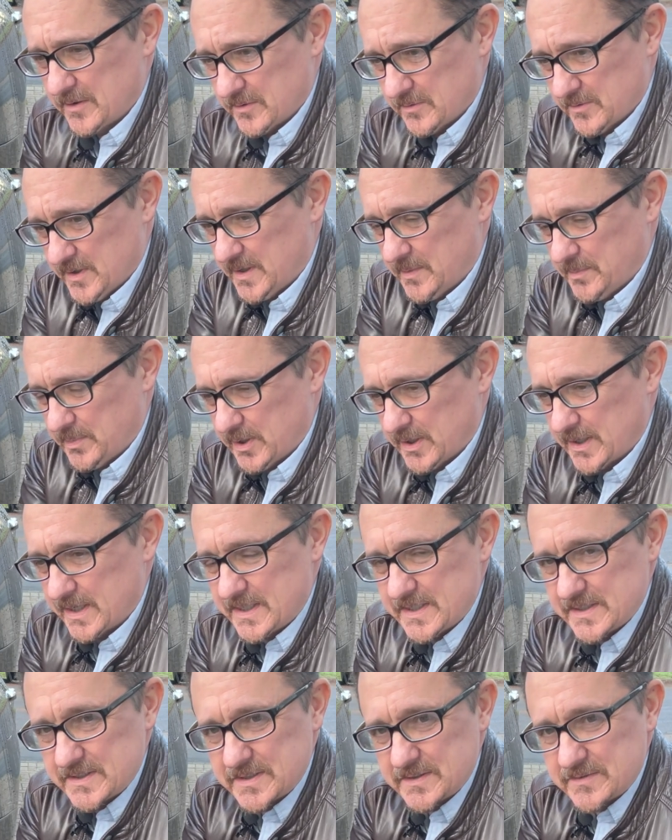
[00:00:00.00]
where you plug it
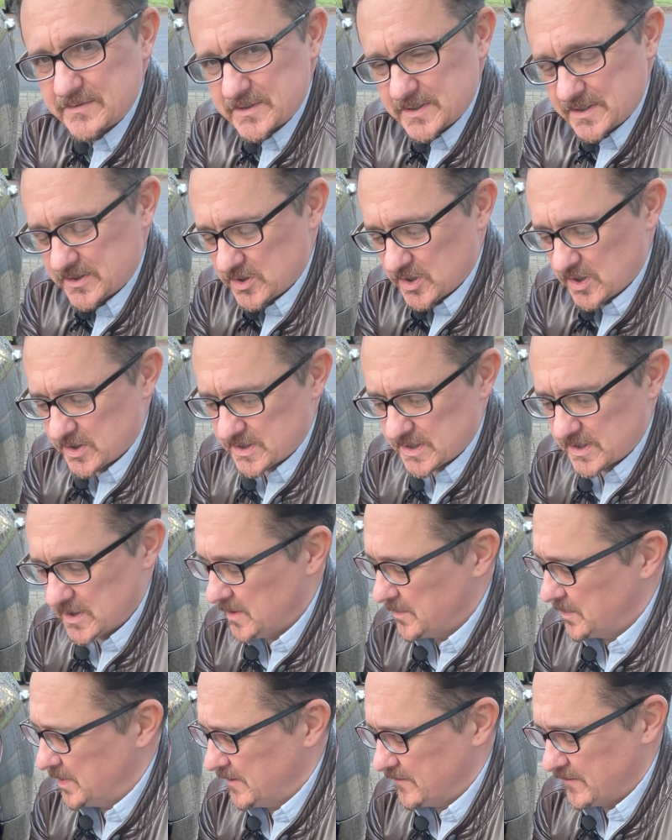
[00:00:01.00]
in to charge it
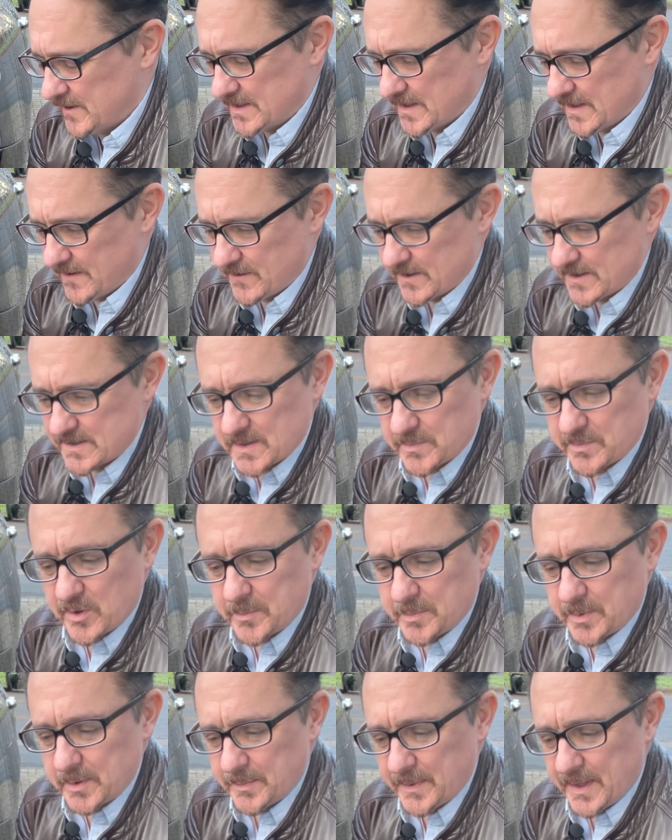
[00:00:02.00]
up if it's a
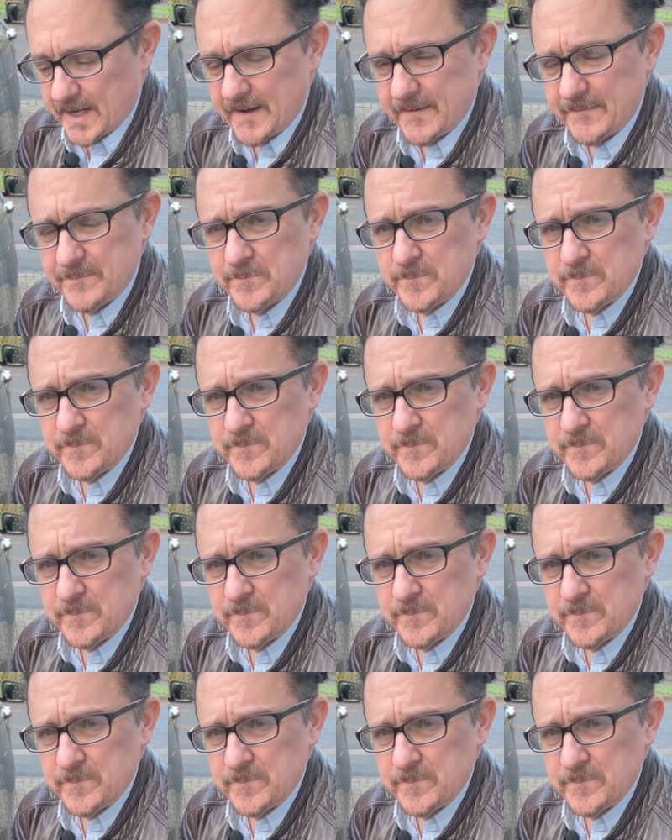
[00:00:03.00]
problem there.